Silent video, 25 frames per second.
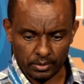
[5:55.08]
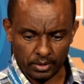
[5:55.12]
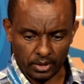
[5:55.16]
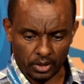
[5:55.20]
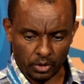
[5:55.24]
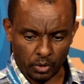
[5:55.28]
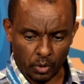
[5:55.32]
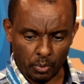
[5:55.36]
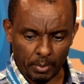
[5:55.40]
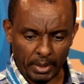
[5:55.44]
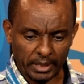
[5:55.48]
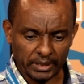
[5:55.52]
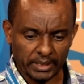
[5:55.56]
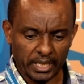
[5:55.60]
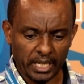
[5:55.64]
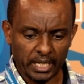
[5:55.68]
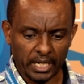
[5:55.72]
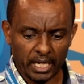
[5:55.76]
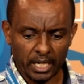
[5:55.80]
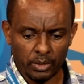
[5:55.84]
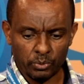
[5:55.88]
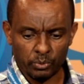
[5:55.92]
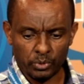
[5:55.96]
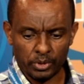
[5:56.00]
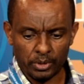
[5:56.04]
raw
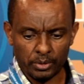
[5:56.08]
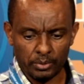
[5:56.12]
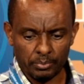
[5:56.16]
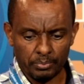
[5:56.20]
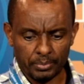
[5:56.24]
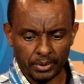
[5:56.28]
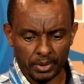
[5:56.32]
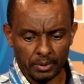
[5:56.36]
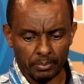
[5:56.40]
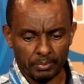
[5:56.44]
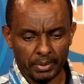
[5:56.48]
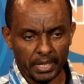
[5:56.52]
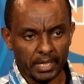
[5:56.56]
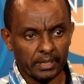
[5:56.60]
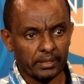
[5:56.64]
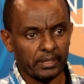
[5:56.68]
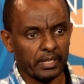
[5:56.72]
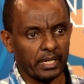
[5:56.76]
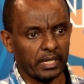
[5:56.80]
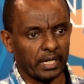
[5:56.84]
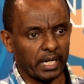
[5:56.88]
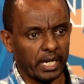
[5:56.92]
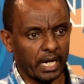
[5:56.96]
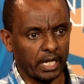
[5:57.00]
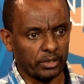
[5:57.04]
material. We prepared
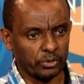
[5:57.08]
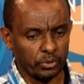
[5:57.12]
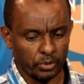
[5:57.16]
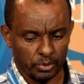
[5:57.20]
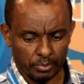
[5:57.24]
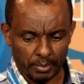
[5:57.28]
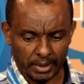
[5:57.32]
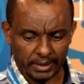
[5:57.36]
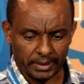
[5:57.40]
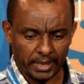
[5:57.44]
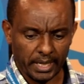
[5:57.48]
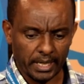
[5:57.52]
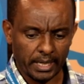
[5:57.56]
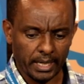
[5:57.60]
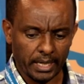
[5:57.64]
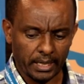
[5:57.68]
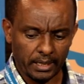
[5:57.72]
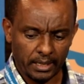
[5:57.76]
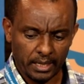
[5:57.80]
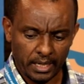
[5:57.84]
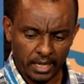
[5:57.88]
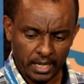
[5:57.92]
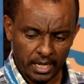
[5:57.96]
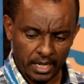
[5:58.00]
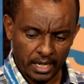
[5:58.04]
the cathode
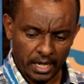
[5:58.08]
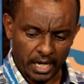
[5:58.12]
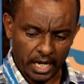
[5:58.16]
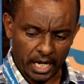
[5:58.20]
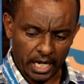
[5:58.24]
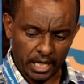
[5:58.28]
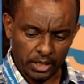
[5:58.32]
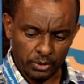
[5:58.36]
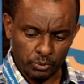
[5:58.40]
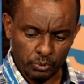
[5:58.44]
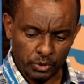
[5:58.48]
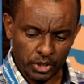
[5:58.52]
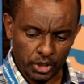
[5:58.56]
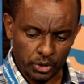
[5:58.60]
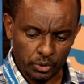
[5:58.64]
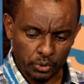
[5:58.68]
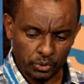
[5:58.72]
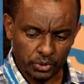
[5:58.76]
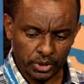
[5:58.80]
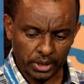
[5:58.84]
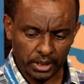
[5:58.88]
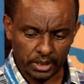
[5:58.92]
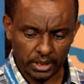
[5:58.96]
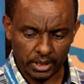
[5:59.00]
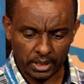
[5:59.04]
material, and we
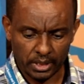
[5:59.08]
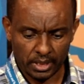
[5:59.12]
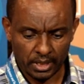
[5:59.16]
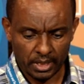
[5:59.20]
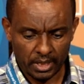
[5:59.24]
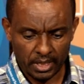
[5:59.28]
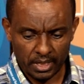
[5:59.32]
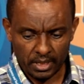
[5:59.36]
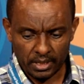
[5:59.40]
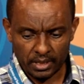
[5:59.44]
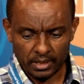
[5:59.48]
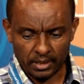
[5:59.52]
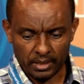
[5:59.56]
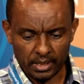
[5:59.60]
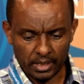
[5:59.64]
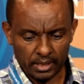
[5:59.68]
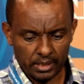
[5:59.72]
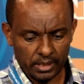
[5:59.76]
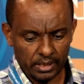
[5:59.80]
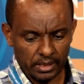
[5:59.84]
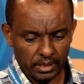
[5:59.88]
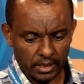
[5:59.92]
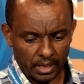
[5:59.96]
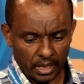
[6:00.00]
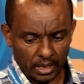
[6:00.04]
used
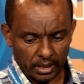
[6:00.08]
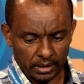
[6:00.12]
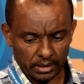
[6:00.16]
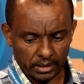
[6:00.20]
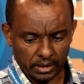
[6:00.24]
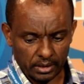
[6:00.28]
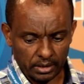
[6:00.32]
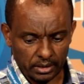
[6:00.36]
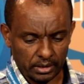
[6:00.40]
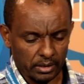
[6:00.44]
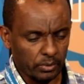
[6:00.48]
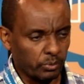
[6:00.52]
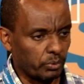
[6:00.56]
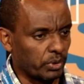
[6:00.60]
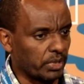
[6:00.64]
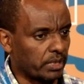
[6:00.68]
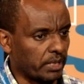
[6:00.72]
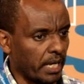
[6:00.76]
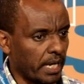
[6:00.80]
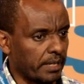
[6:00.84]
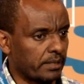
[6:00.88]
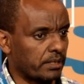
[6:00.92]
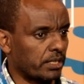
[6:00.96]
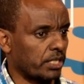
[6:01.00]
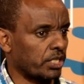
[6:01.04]
this, we
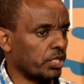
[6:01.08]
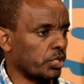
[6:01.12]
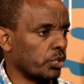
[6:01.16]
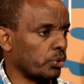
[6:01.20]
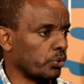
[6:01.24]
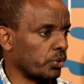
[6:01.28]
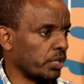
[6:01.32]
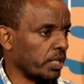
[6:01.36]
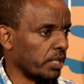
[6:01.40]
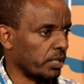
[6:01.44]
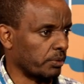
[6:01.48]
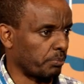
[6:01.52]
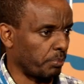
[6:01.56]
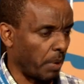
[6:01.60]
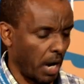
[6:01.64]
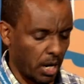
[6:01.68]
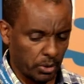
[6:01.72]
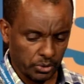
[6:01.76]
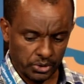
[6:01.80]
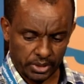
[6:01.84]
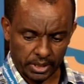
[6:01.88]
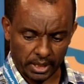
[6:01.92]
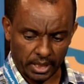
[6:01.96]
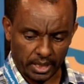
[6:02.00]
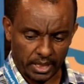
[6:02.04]
tested using
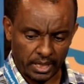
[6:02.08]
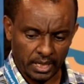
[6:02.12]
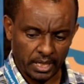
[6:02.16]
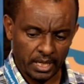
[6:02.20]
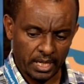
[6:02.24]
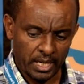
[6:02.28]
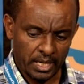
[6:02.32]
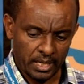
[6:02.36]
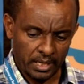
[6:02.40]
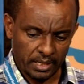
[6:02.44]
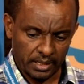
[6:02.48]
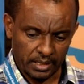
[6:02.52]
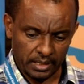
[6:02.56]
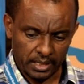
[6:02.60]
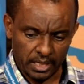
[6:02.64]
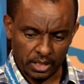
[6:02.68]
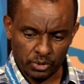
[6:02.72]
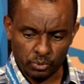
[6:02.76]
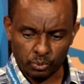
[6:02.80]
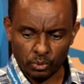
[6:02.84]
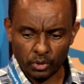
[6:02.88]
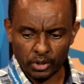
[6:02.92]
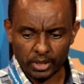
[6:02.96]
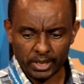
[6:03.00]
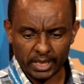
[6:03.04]
pouch cell.
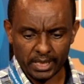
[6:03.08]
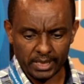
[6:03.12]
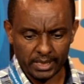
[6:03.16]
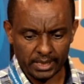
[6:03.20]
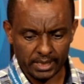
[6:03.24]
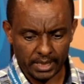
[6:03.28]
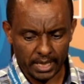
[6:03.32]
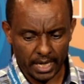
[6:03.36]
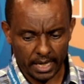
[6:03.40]
This work is